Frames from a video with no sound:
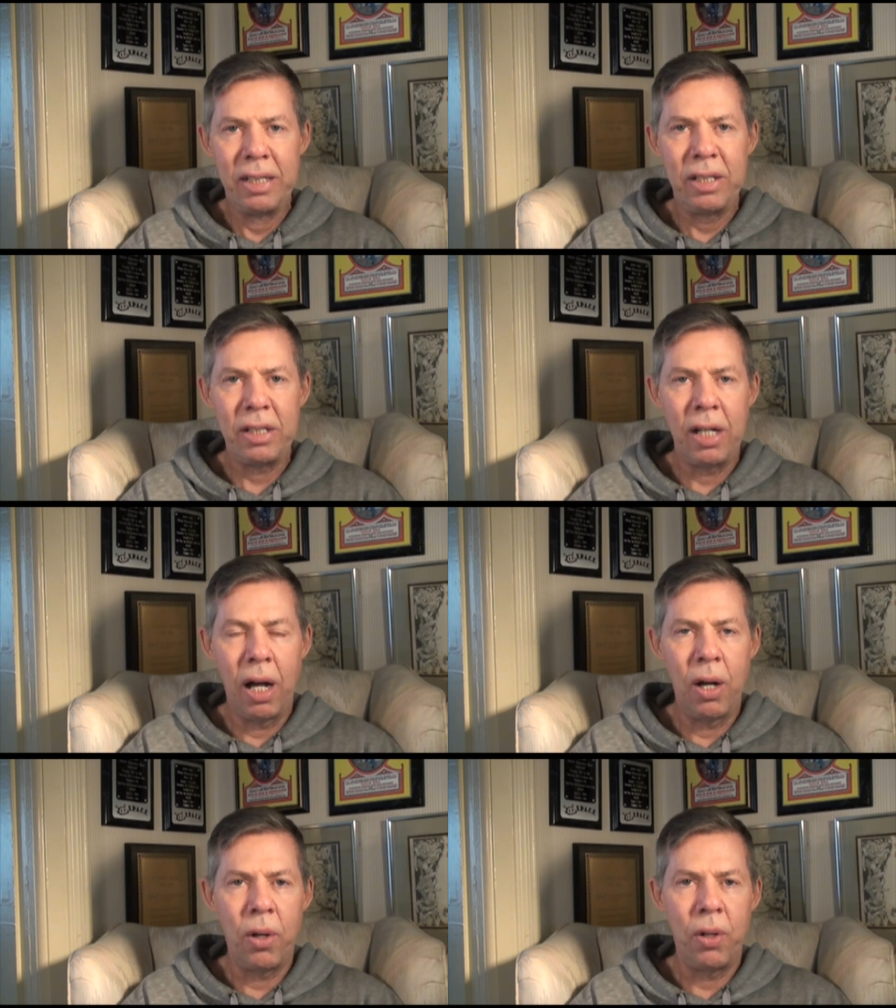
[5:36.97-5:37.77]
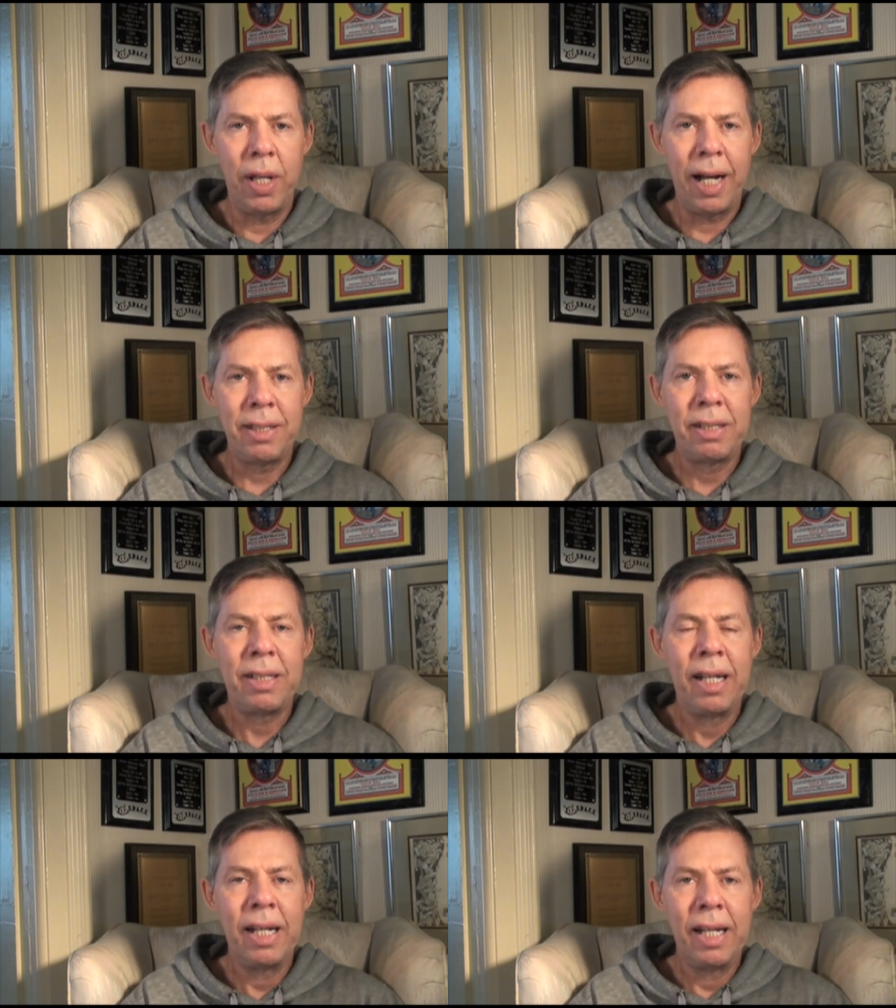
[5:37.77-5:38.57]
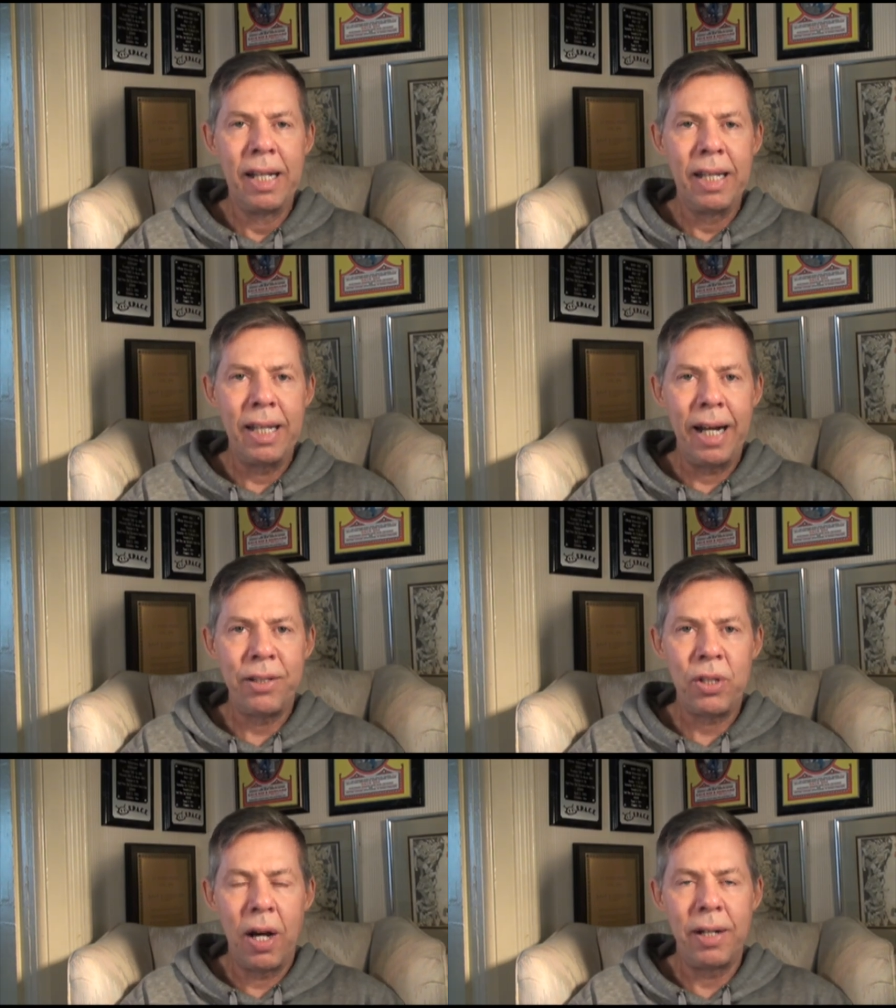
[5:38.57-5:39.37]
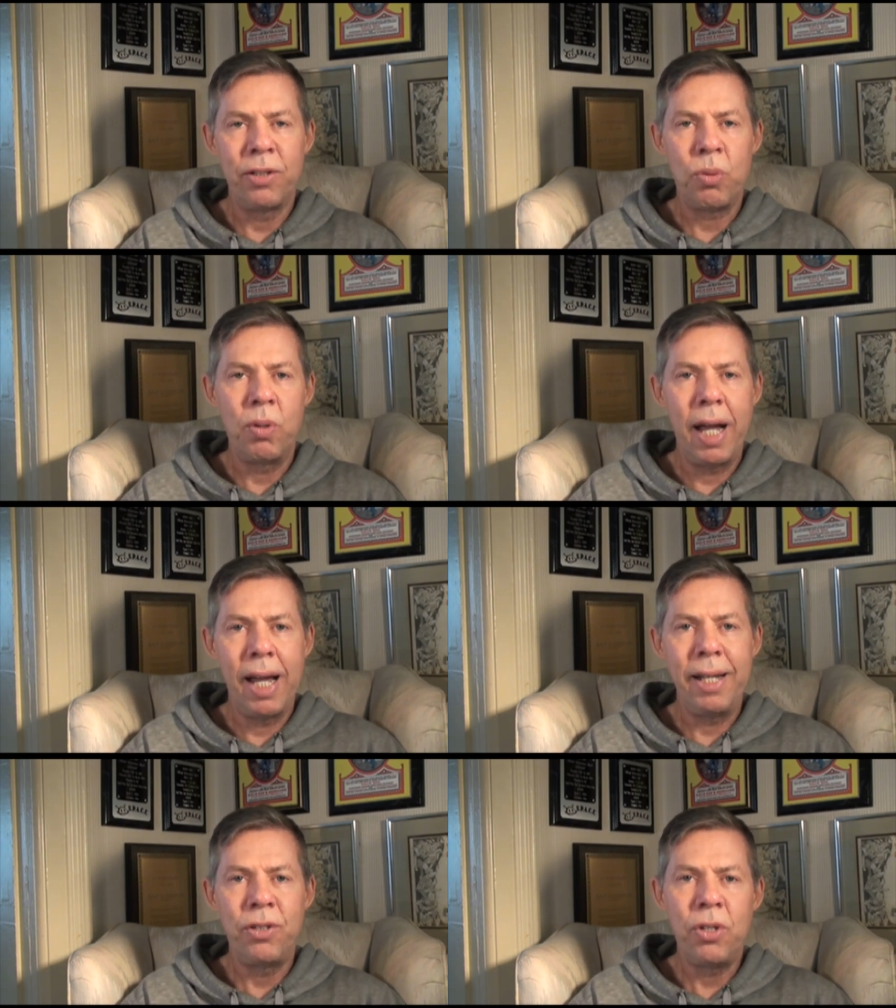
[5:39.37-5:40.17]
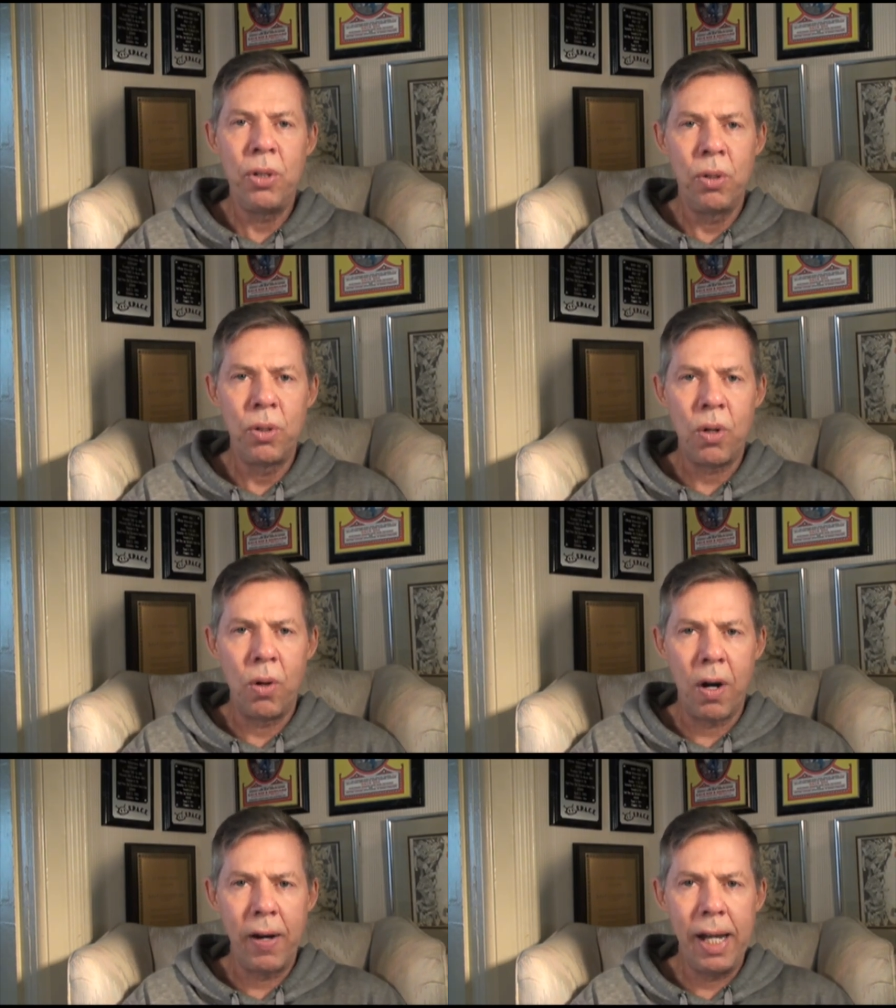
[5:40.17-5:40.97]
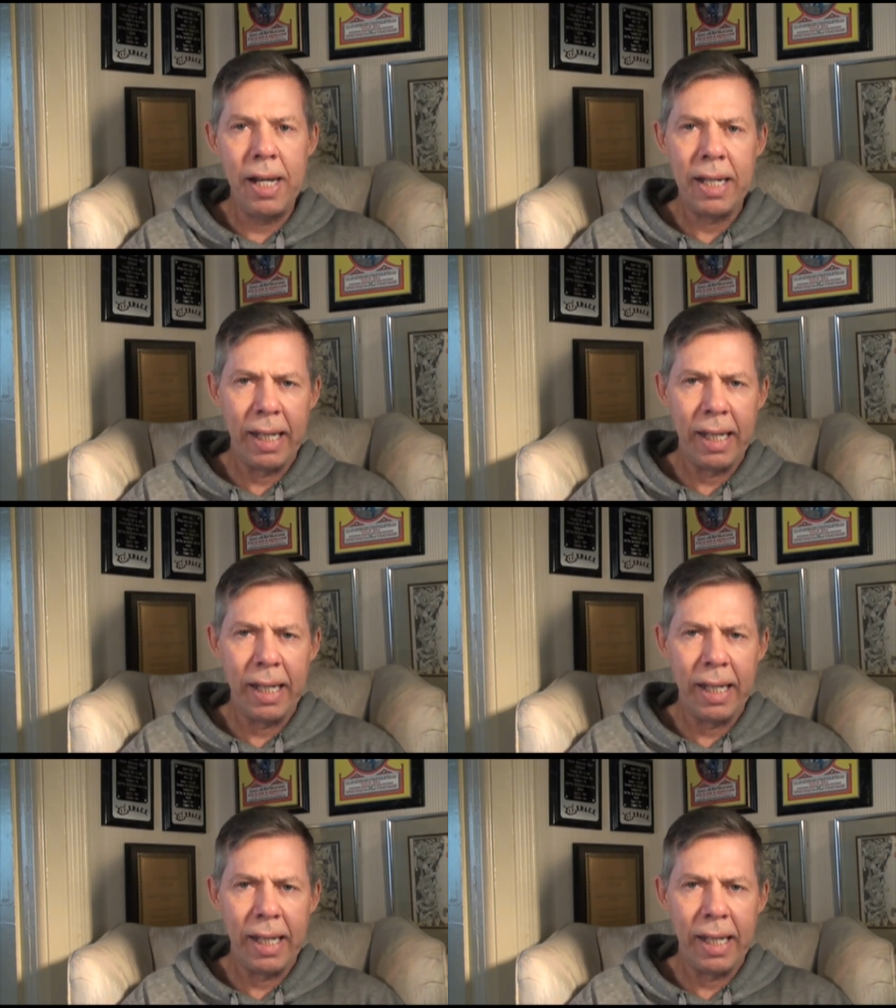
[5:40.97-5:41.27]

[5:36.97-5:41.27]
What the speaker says: So that's on its way to Cory,